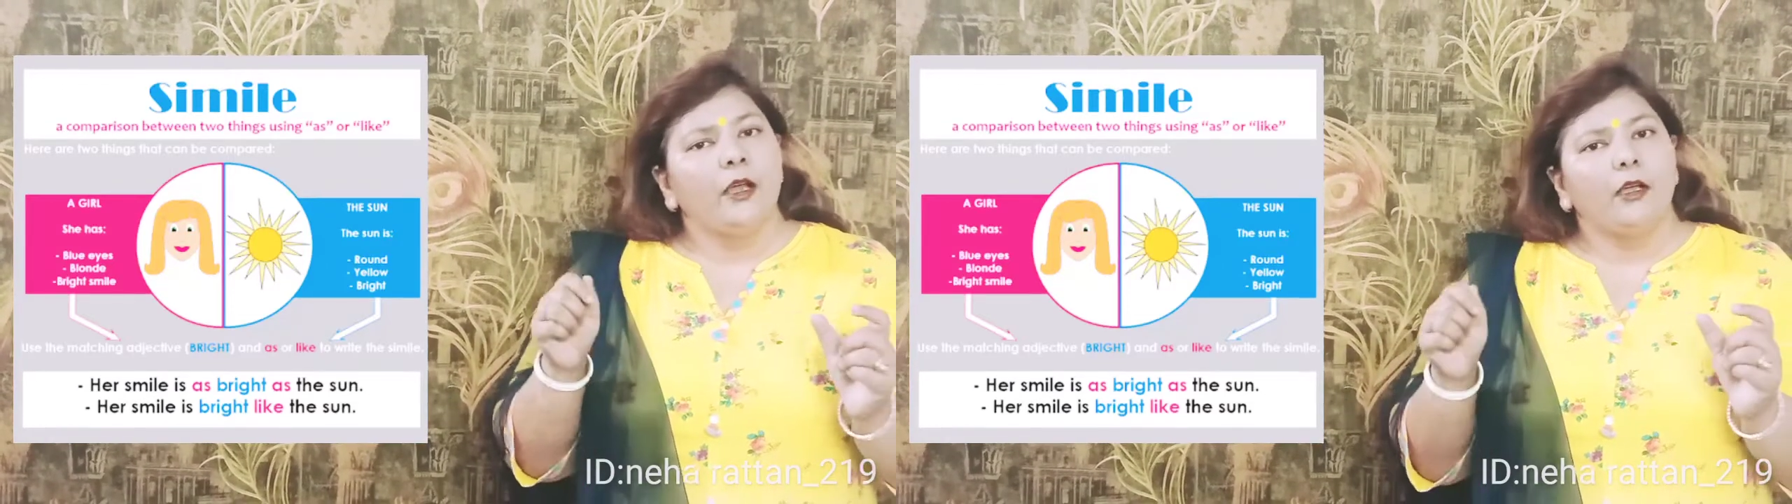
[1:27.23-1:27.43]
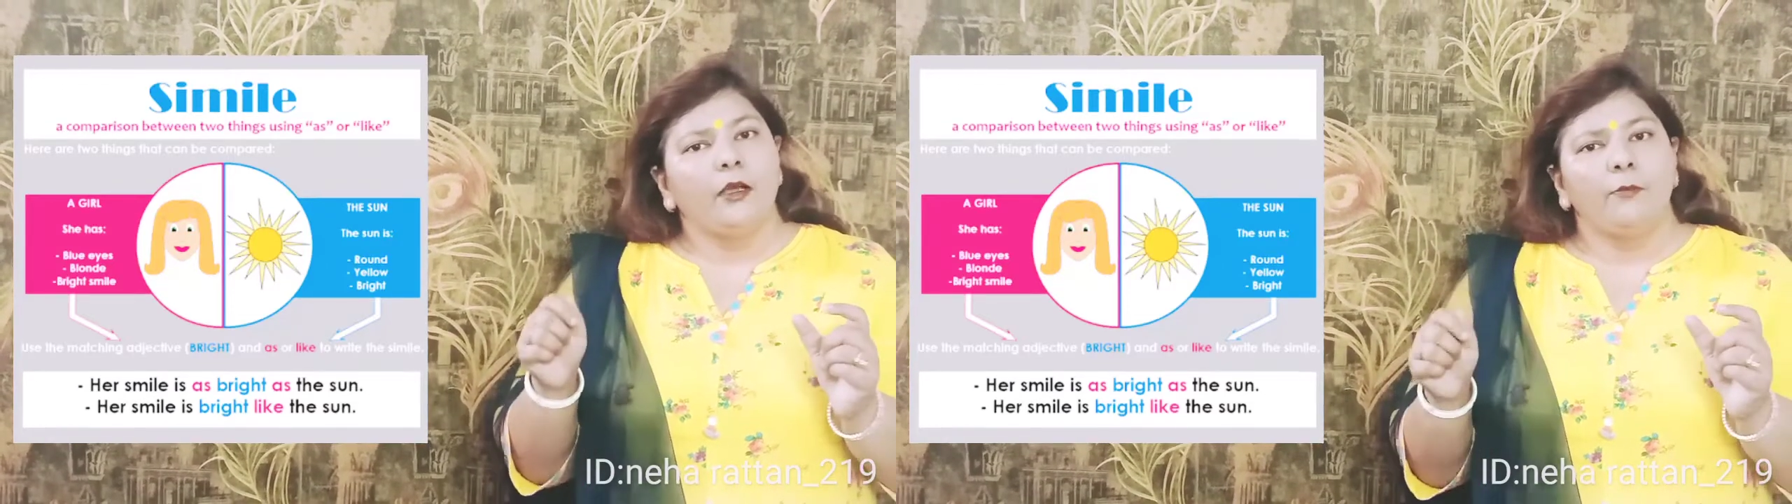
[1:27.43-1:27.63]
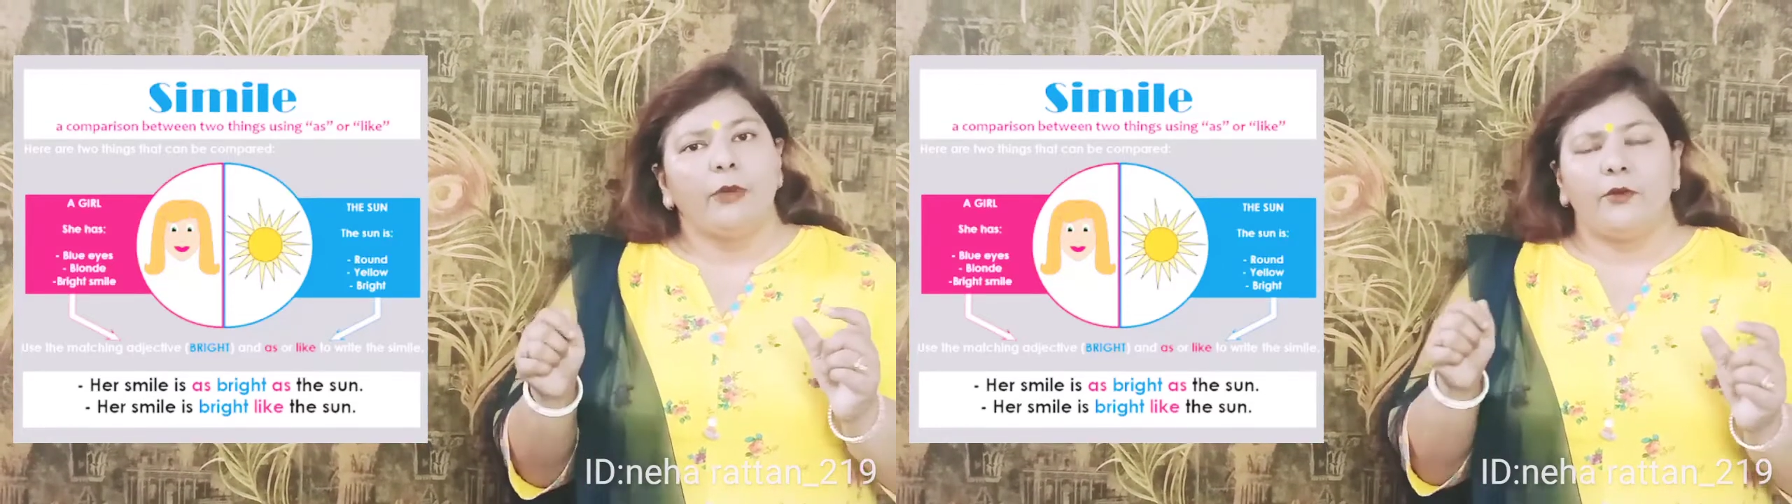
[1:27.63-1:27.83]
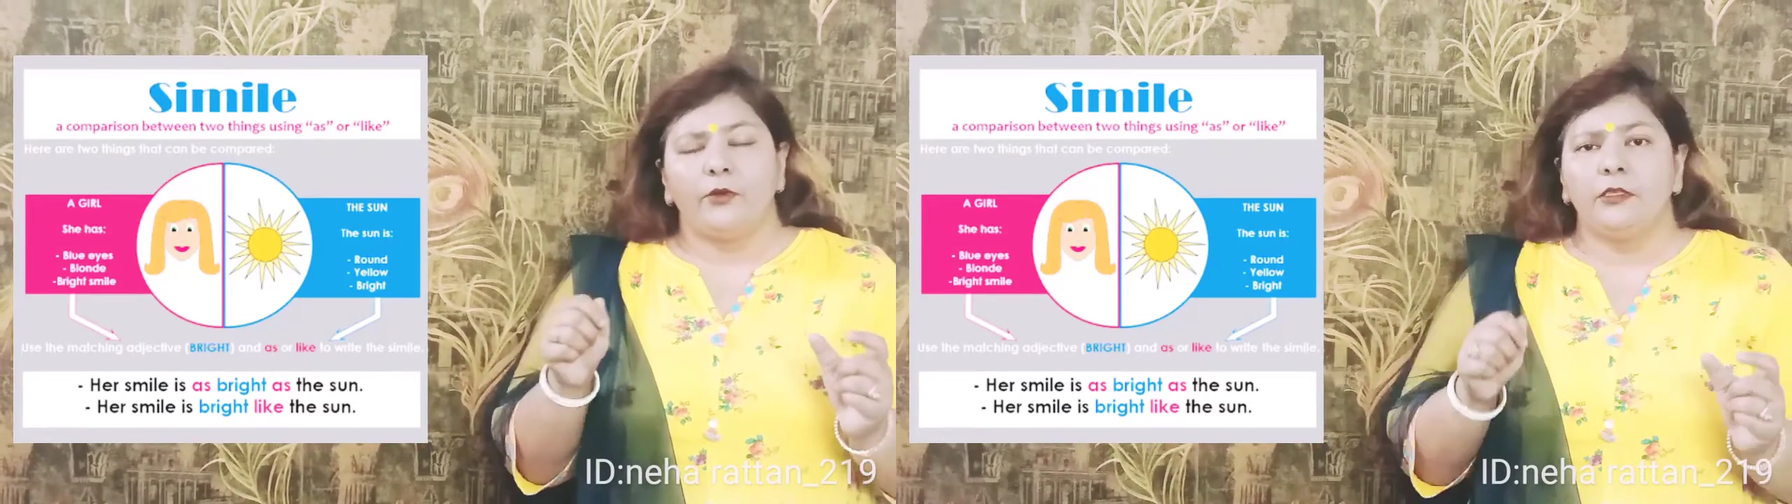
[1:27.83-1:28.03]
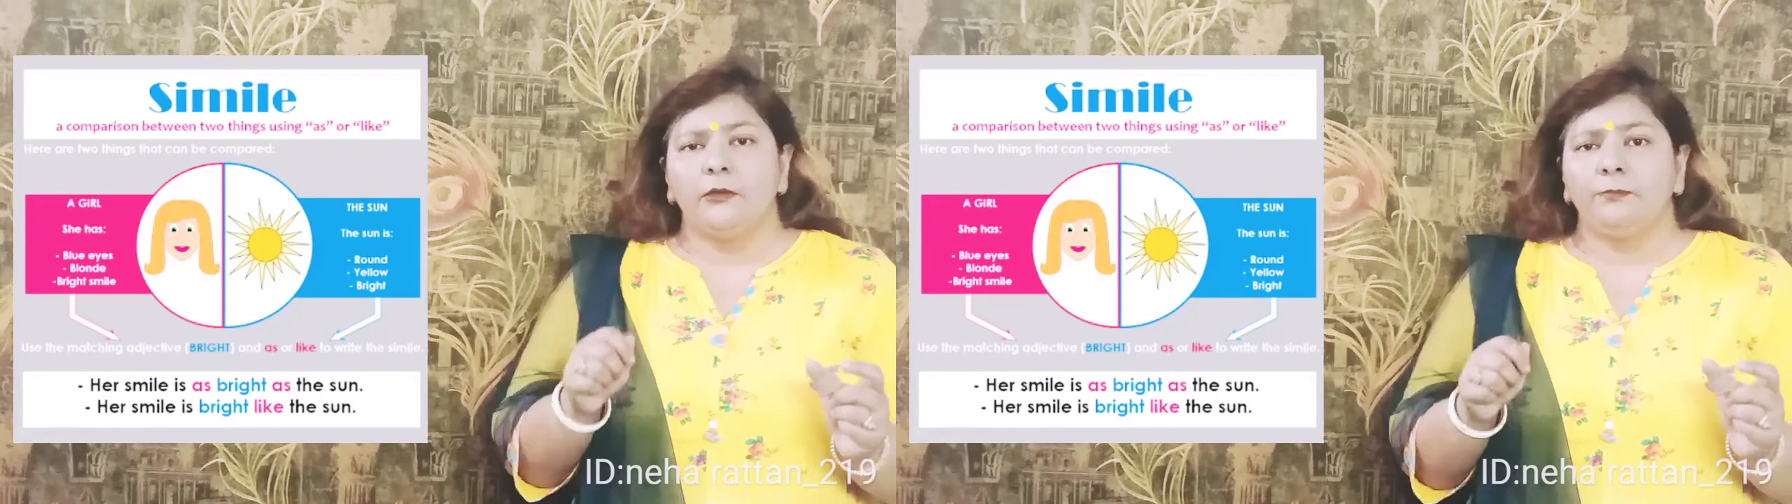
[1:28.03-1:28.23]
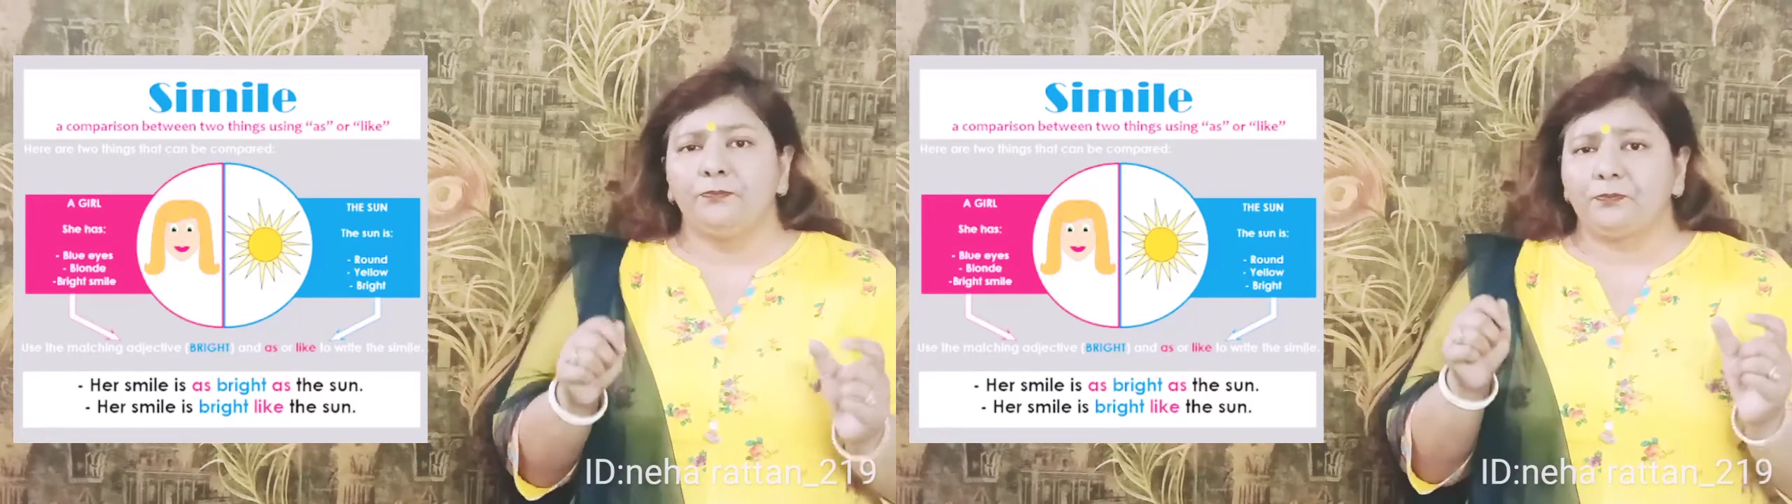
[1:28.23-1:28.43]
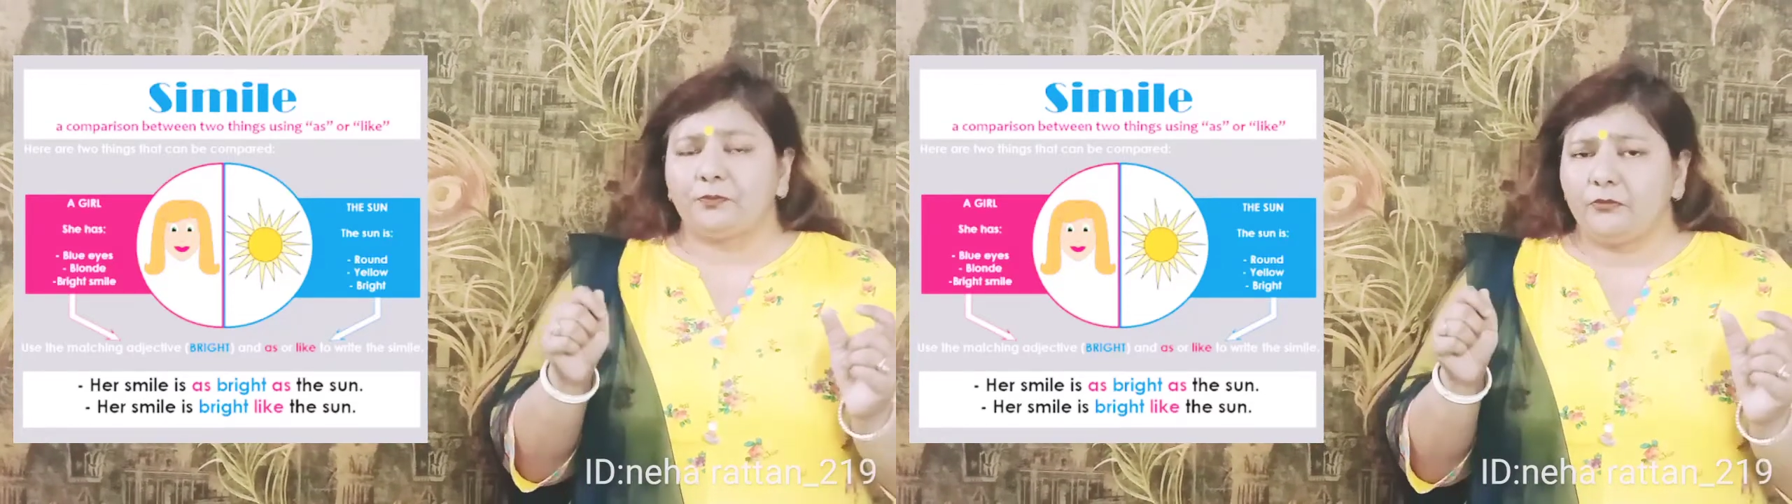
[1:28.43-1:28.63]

a comparison